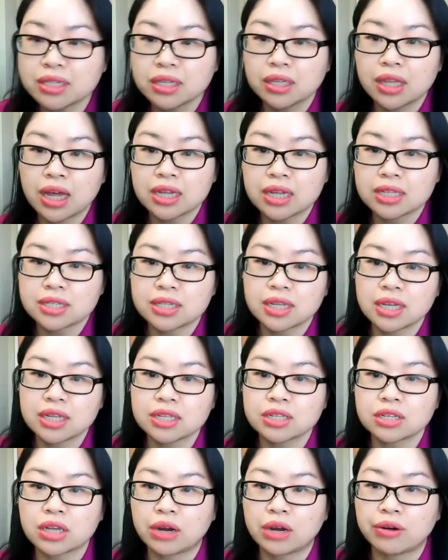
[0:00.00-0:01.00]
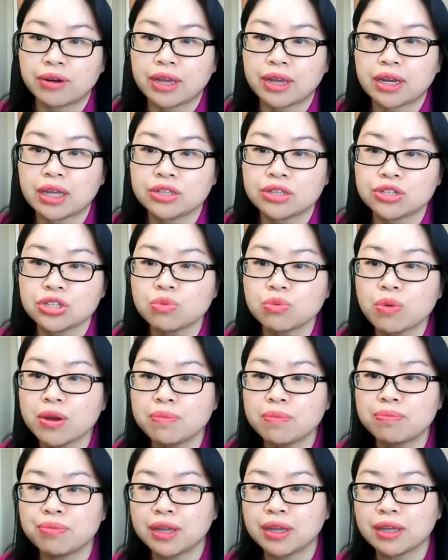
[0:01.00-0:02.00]
a lot of sense, Gauri. And I just want
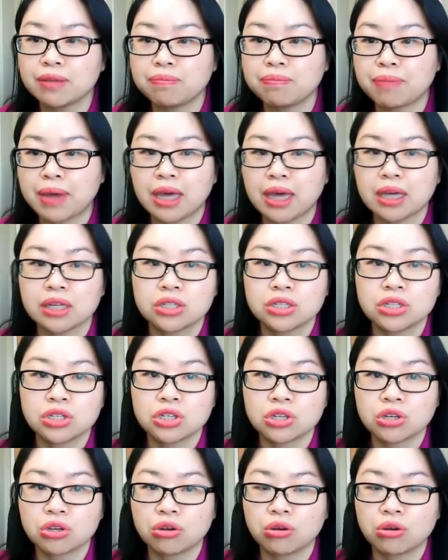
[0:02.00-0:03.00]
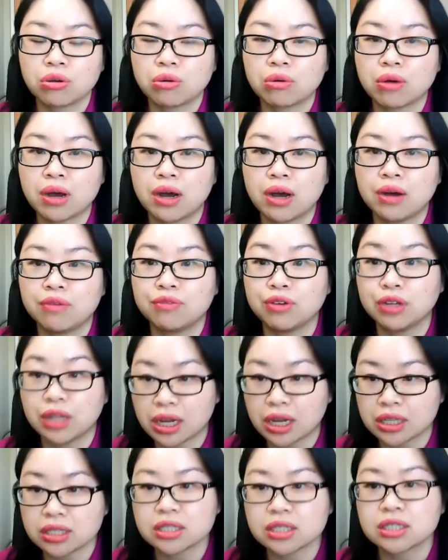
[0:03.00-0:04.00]
to bring it back to
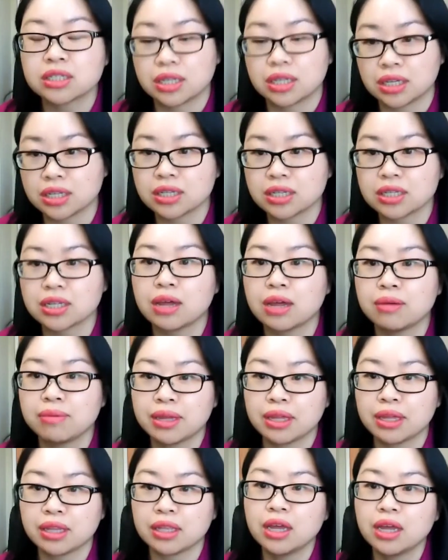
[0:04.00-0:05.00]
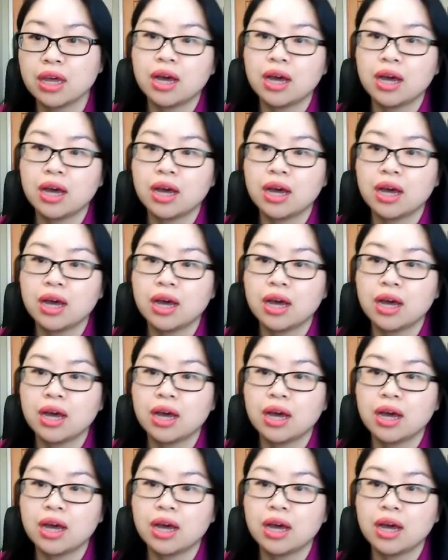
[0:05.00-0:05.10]
Valansis. I mean,